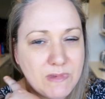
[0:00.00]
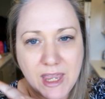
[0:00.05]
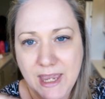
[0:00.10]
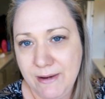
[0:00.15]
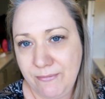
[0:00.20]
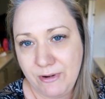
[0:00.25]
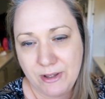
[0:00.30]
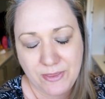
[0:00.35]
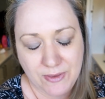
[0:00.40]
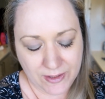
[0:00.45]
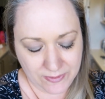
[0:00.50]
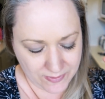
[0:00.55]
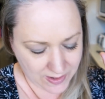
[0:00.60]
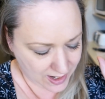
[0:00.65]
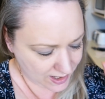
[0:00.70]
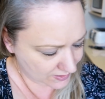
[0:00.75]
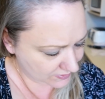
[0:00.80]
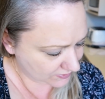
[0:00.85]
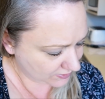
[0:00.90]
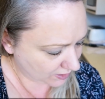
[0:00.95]
everything
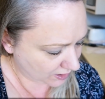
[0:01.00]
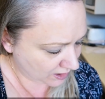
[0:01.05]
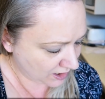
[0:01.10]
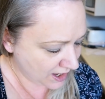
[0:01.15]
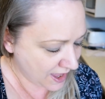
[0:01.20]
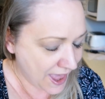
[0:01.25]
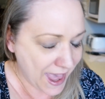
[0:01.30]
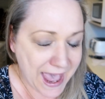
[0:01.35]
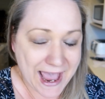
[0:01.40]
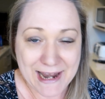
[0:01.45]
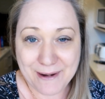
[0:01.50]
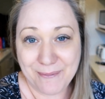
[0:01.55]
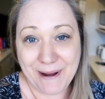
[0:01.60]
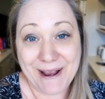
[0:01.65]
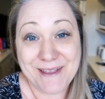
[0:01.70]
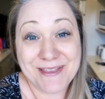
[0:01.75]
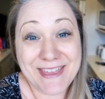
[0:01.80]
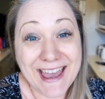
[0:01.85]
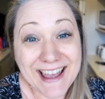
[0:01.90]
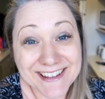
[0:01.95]
there. So
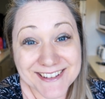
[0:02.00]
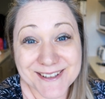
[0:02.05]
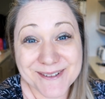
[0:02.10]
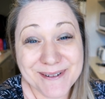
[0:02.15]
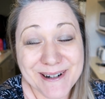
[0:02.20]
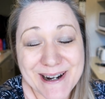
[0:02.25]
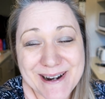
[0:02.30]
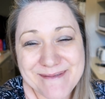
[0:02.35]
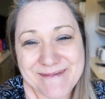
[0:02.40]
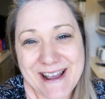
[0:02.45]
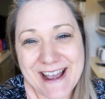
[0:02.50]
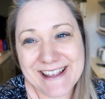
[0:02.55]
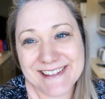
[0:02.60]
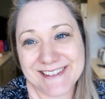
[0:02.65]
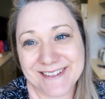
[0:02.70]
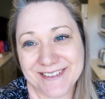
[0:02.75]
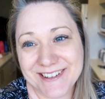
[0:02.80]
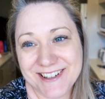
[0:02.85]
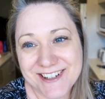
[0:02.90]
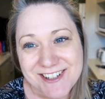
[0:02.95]
anyway, that's where I'm at.
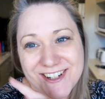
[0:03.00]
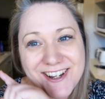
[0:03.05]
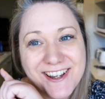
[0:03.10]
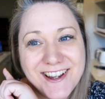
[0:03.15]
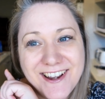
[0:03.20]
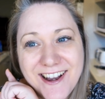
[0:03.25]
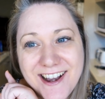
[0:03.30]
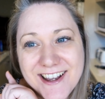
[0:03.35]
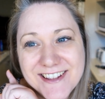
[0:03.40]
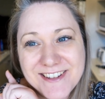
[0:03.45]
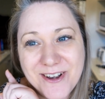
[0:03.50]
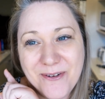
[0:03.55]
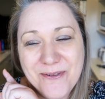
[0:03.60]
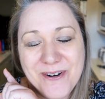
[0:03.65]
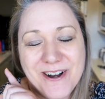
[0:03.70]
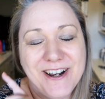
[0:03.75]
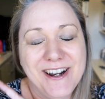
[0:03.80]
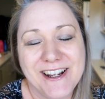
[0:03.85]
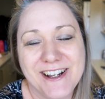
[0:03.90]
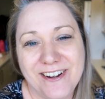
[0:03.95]
So I'm going to show you guys
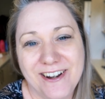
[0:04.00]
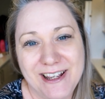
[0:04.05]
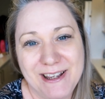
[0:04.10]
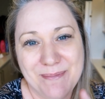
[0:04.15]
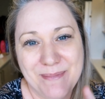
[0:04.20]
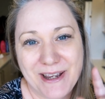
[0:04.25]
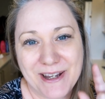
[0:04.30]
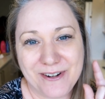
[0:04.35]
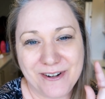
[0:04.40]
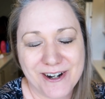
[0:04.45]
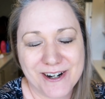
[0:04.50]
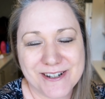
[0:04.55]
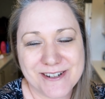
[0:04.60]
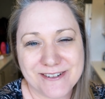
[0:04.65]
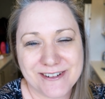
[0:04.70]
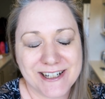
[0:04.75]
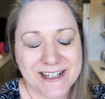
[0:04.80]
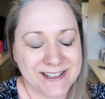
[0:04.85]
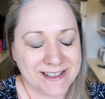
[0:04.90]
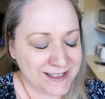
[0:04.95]
what I got in my
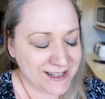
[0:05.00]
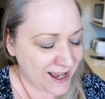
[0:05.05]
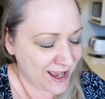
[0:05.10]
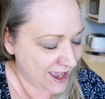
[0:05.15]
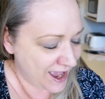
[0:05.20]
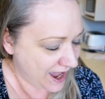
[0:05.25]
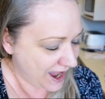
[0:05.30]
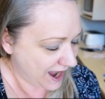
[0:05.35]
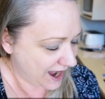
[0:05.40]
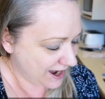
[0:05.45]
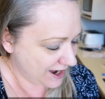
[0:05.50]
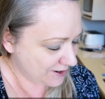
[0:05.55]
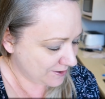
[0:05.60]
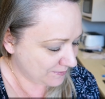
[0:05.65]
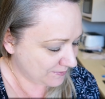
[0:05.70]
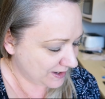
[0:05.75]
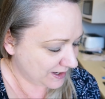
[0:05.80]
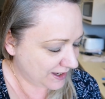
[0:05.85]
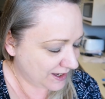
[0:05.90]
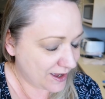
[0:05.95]
groceries.
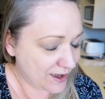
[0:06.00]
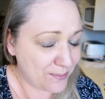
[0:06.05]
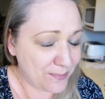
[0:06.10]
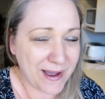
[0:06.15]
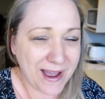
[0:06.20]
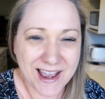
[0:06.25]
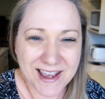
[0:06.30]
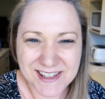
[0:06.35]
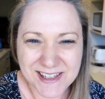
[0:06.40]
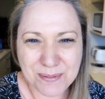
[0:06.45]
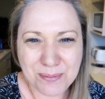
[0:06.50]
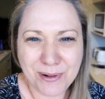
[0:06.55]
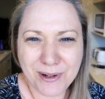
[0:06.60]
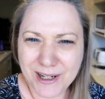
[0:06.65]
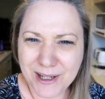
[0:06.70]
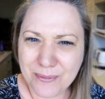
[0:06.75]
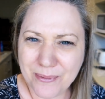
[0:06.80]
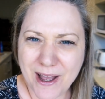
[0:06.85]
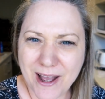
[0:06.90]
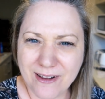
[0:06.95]
But I did
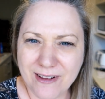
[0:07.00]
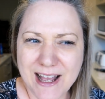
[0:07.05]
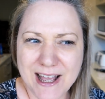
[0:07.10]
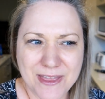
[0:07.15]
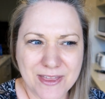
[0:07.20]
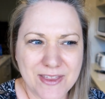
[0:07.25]
pretty well, I